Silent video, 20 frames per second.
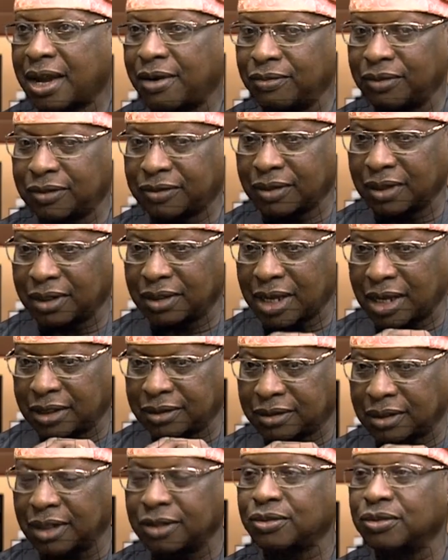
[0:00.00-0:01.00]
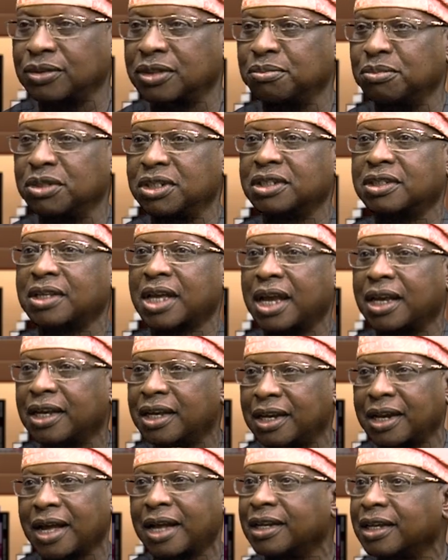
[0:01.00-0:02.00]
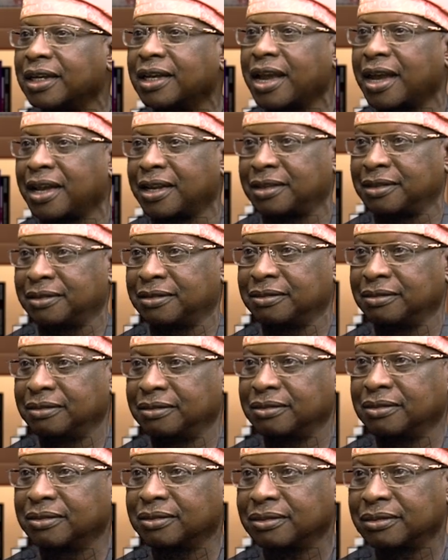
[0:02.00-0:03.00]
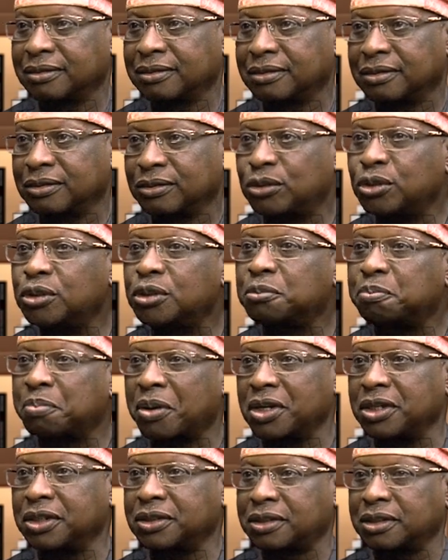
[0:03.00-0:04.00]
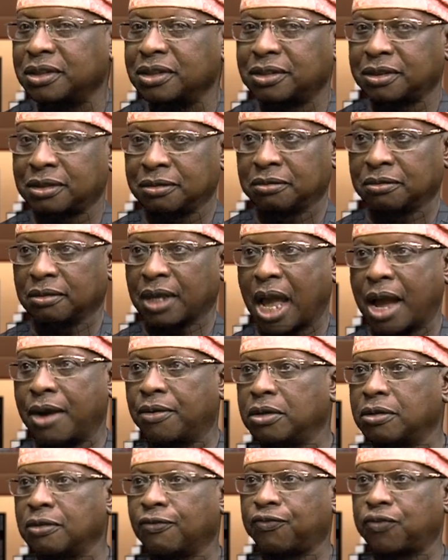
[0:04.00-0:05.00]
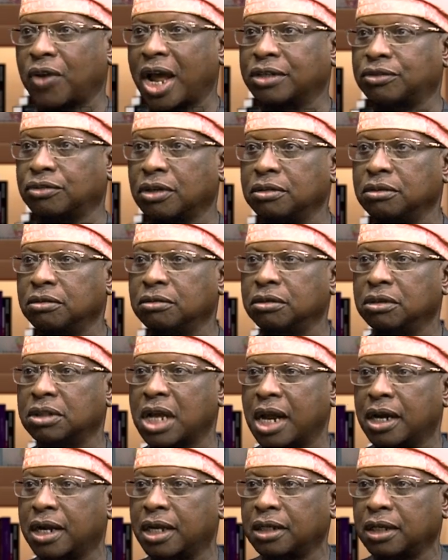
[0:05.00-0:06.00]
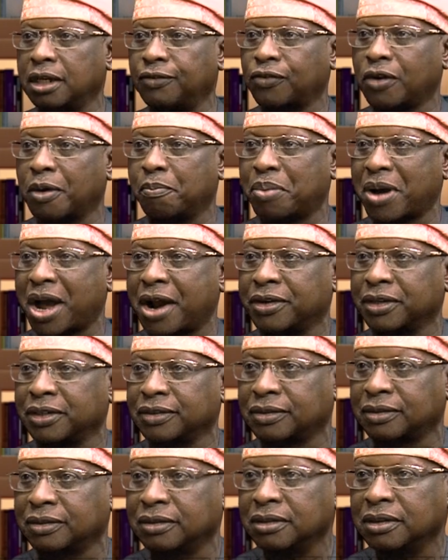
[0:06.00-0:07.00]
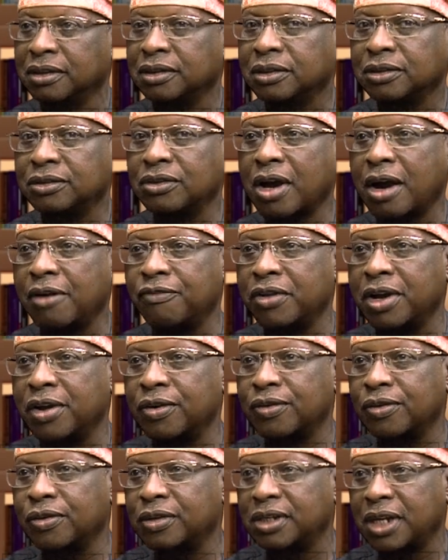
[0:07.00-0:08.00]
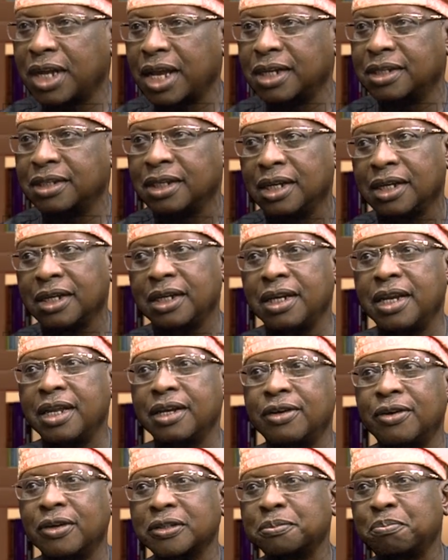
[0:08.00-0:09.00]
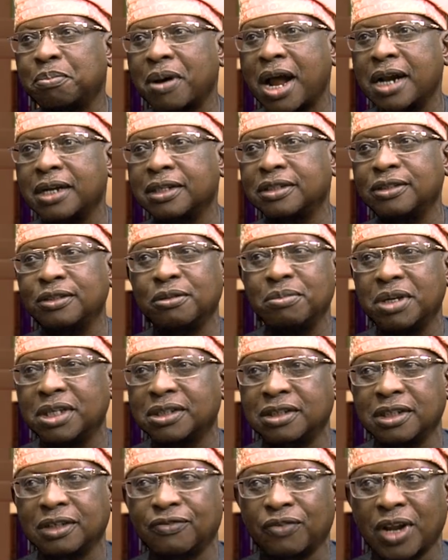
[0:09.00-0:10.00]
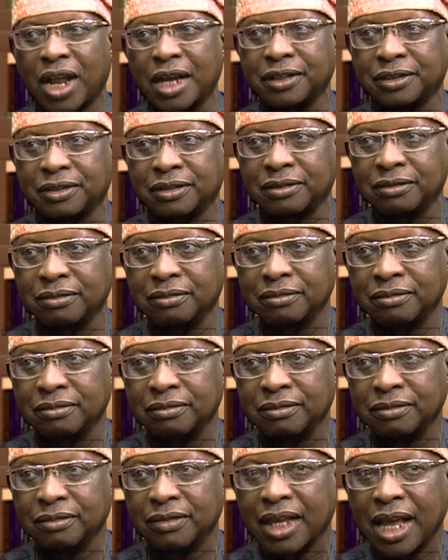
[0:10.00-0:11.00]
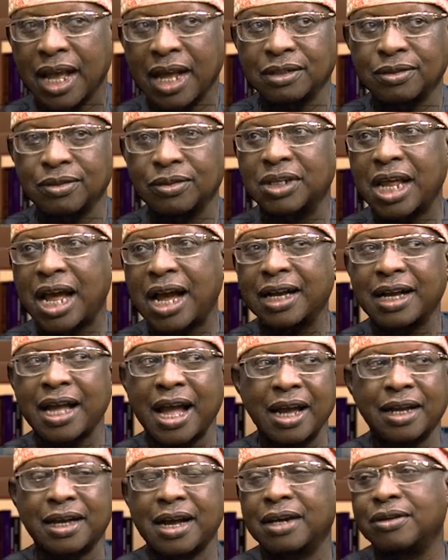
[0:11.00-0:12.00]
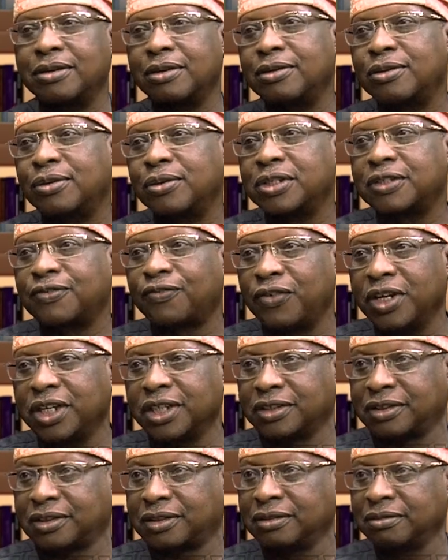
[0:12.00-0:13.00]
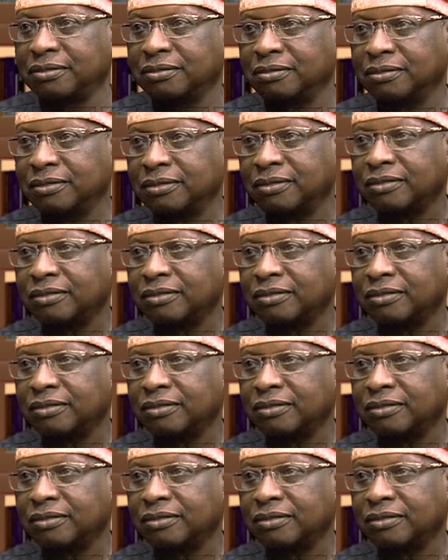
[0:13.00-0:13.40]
I will say, I say to the minister again and again, good politics. I want to fly to Enugu directly from Paris. You have eroded Lagos-Paris domestic flight. Mm. And so that guy cannot grow his fleet.